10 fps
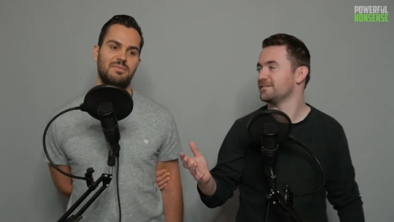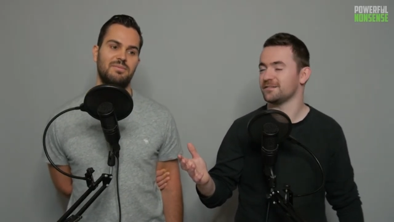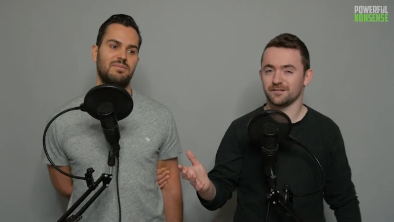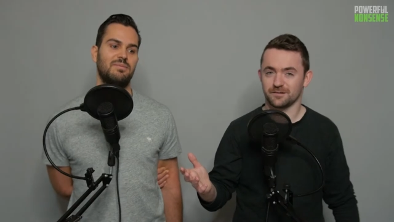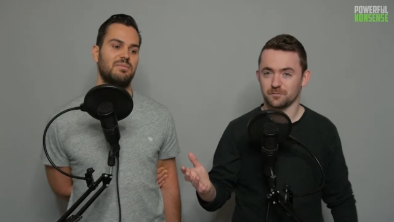Speaker 1: as
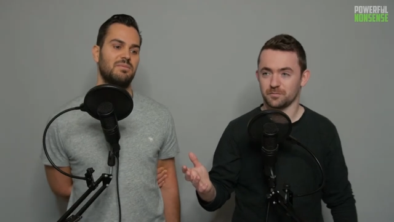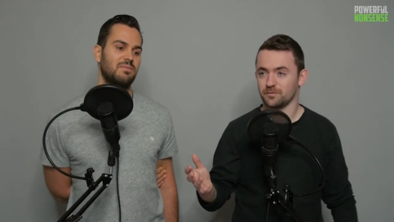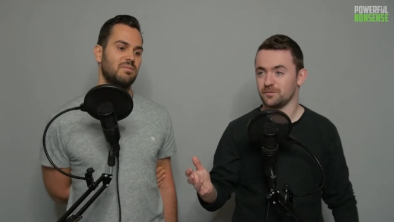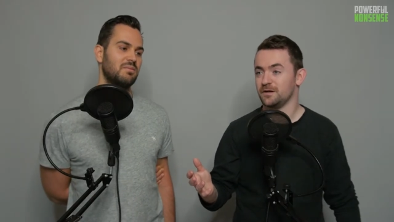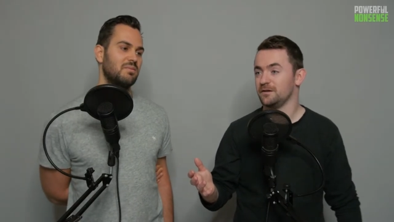an
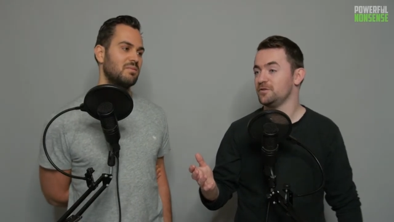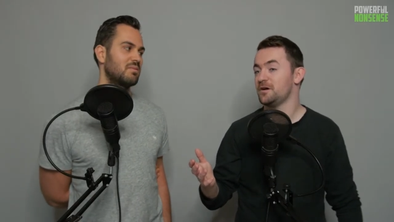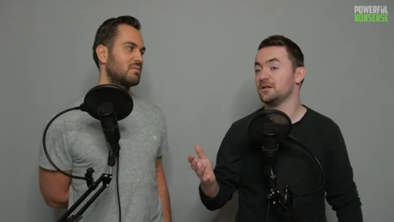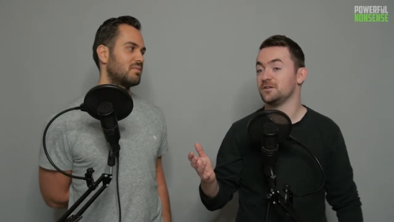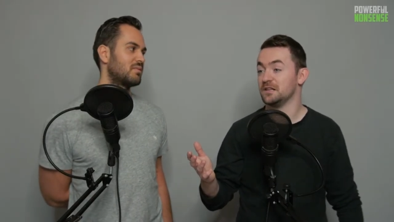example, if
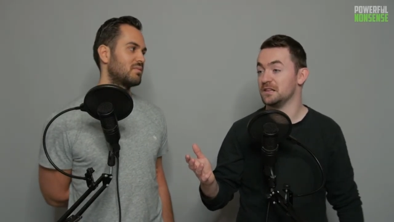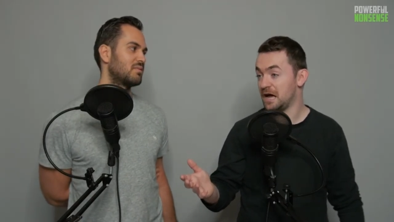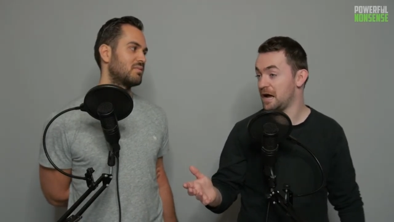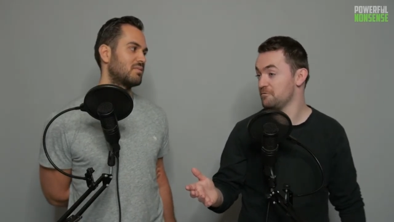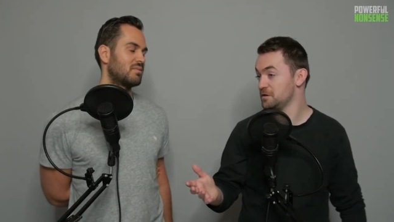you did
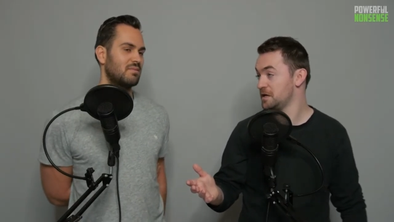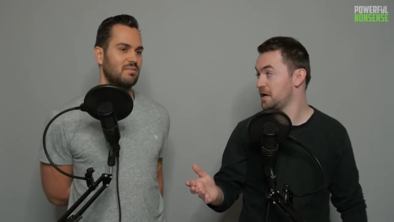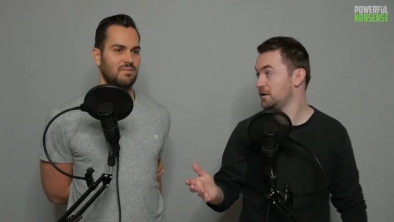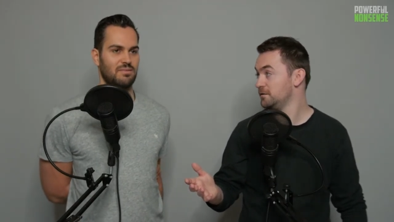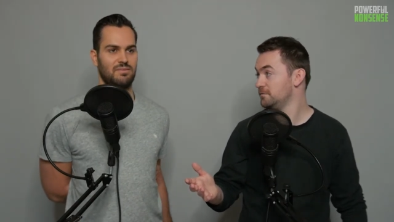that every
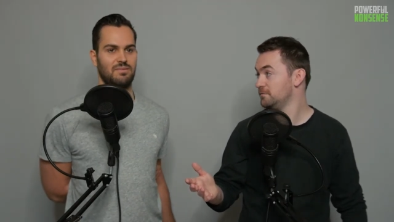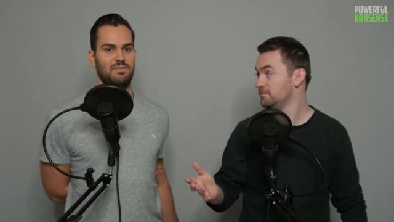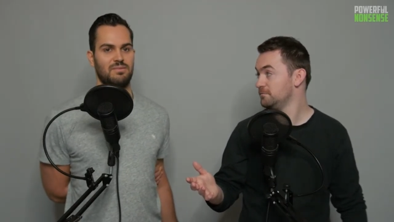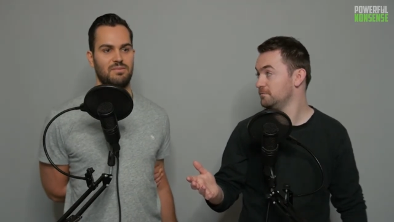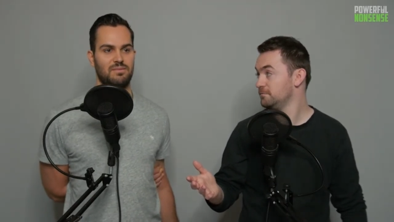day,
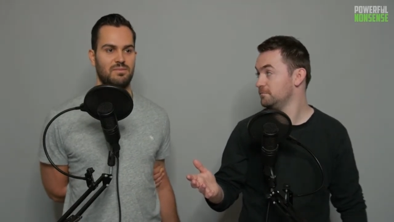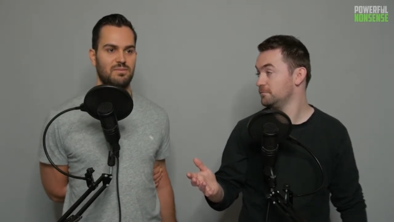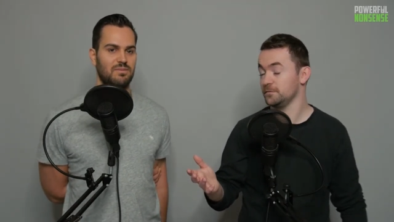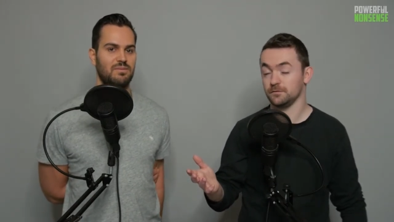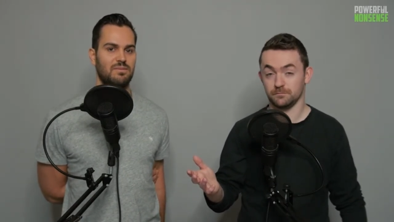
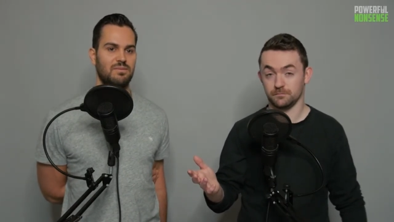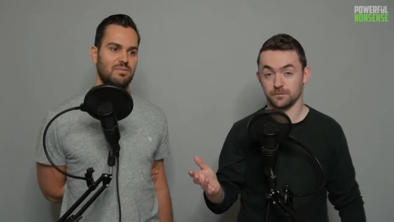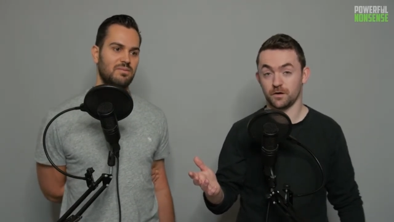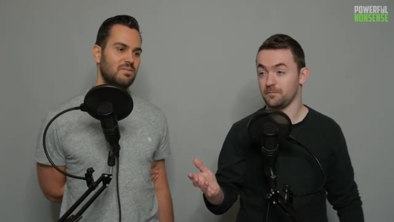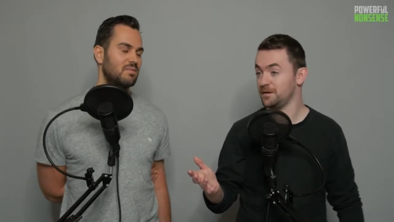
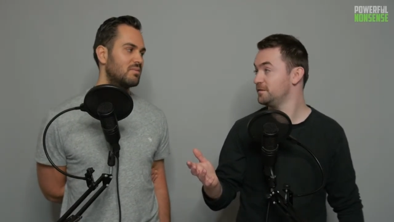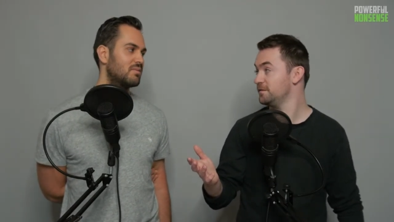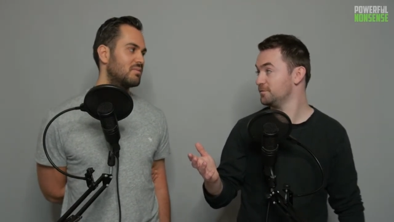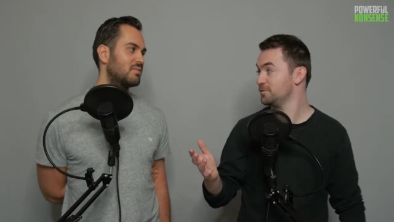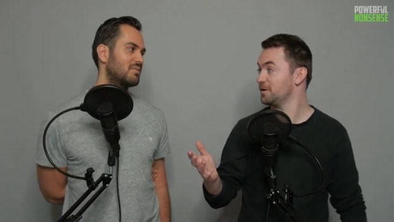
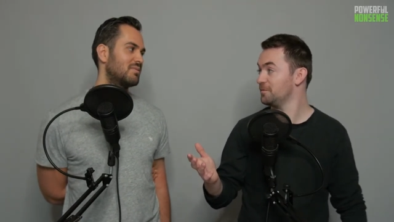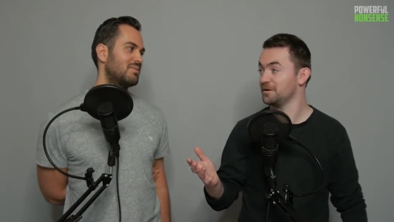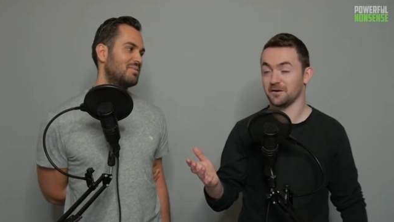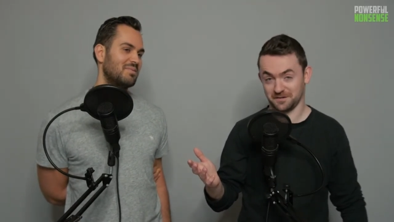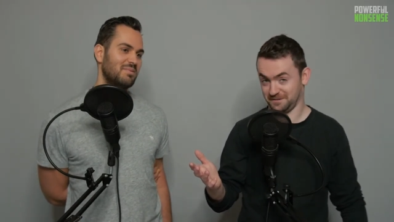diabetes will come a
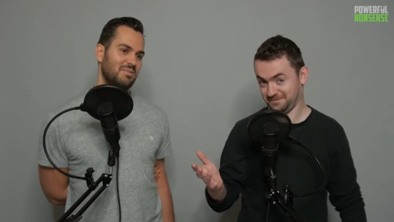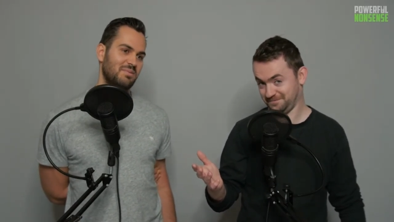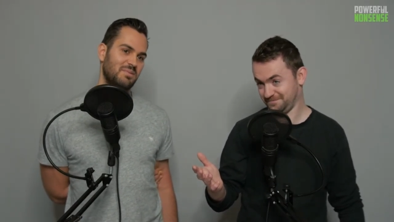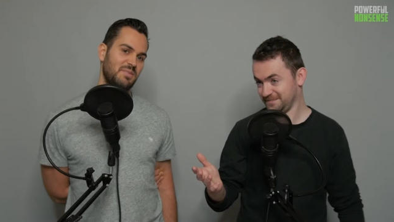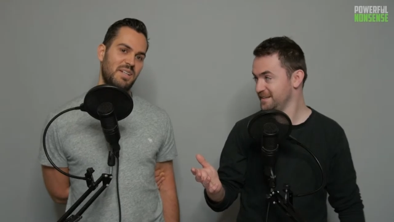knocking.
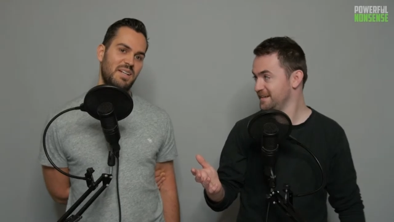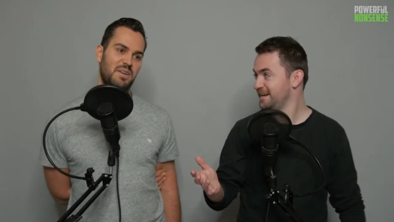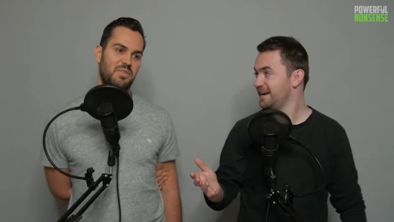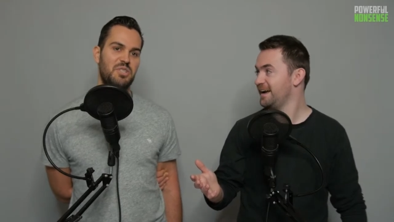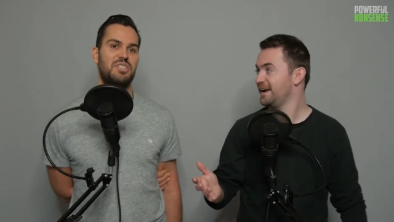
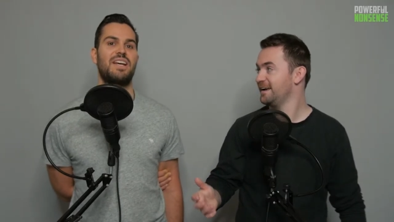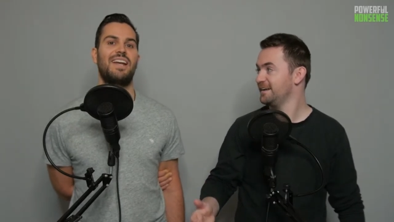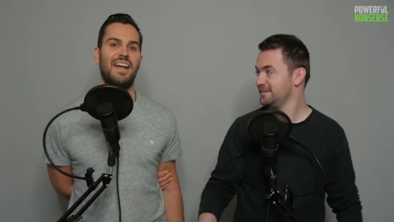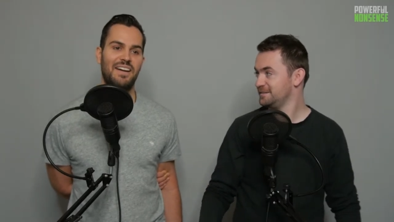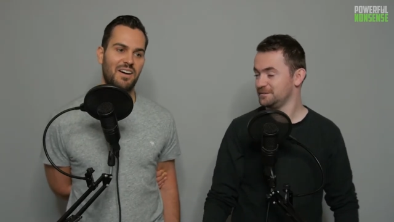
Speaker 2: Yeah, if you
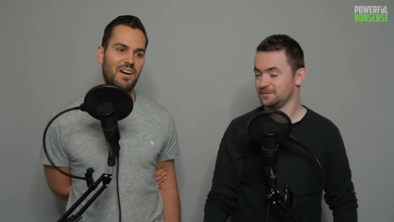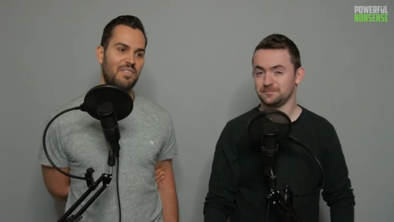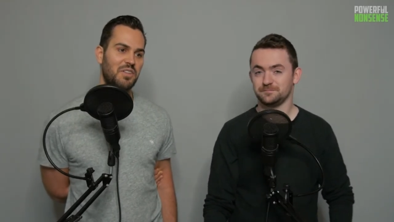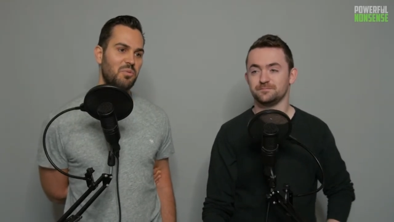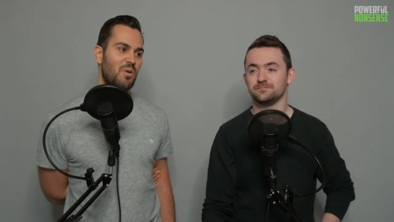stay late
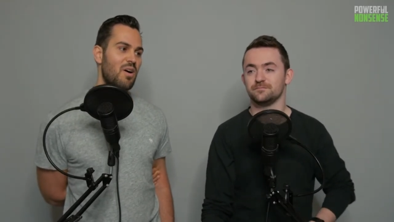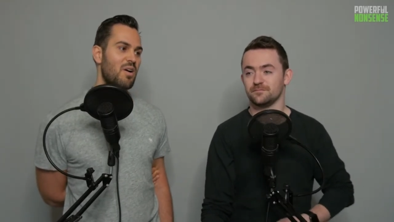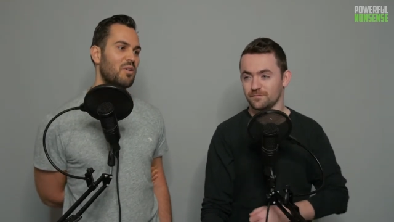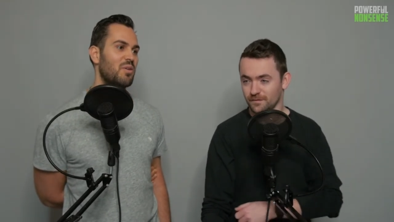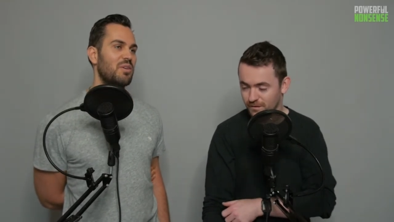after
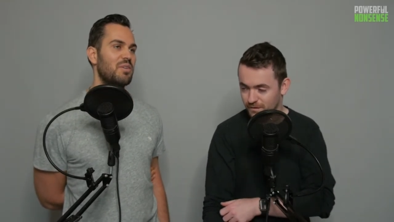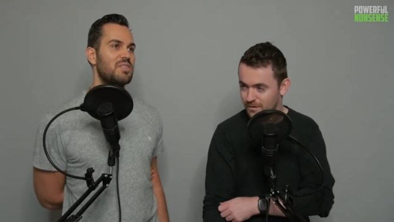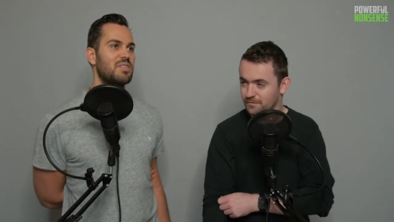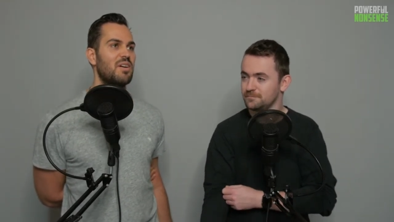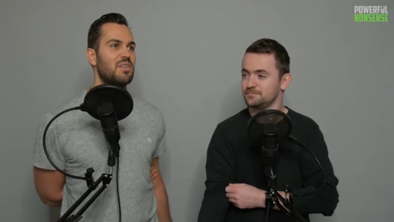work or you
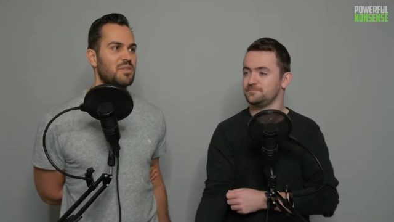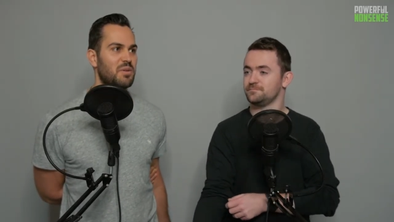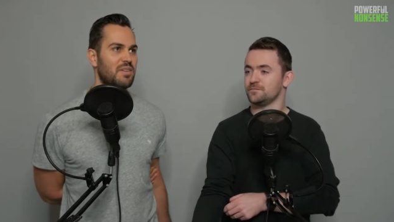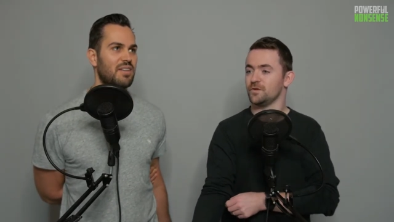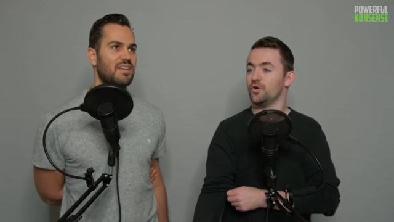yeah. start
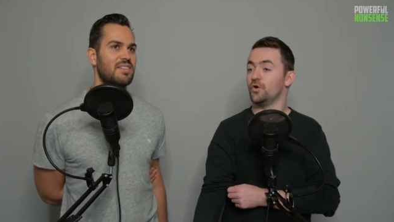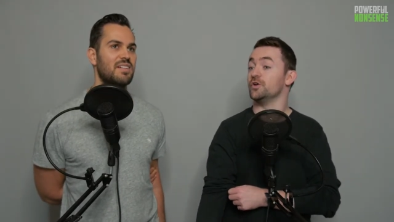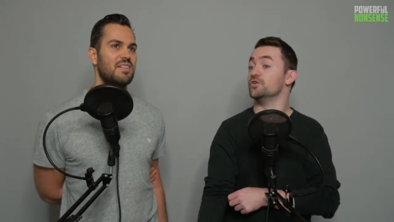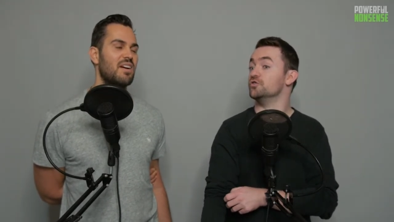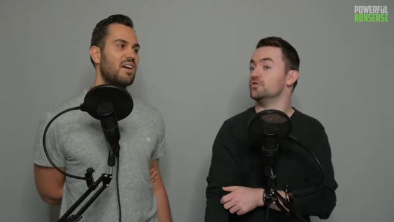doing things. Or
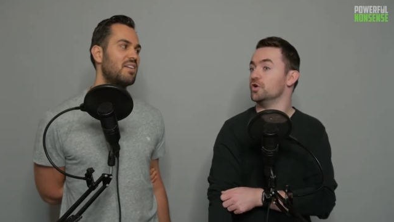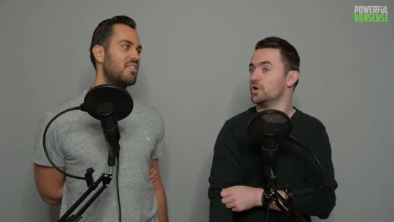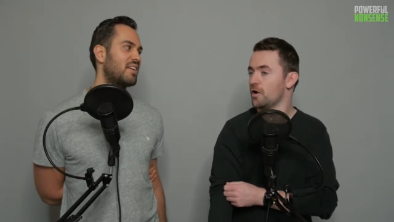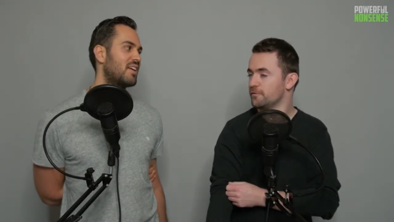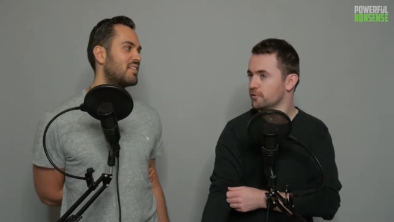you, kind you
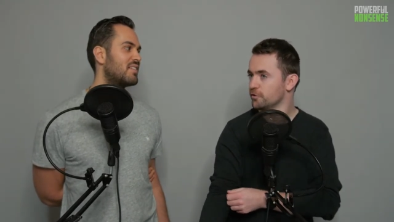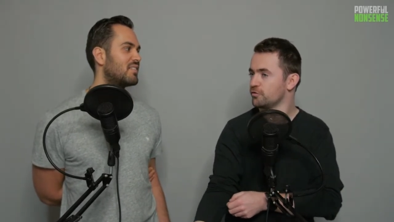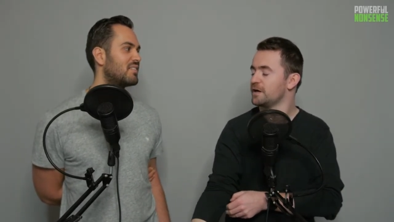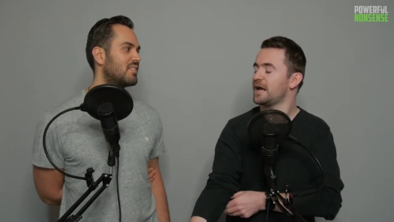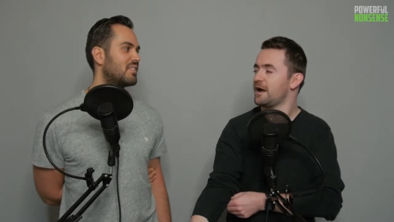of go
Speaker 1: for a
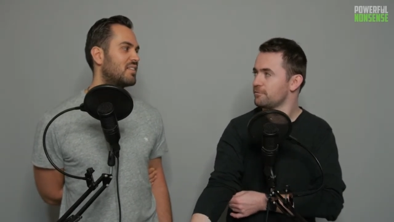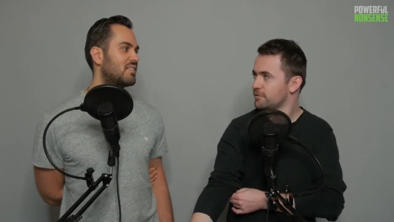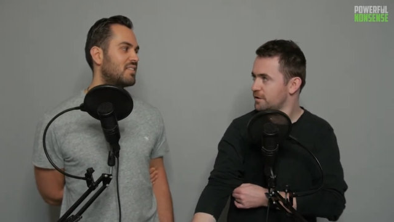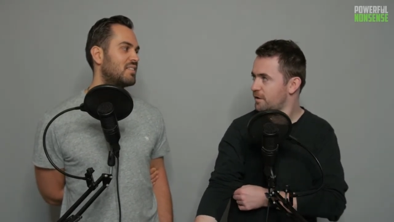drink every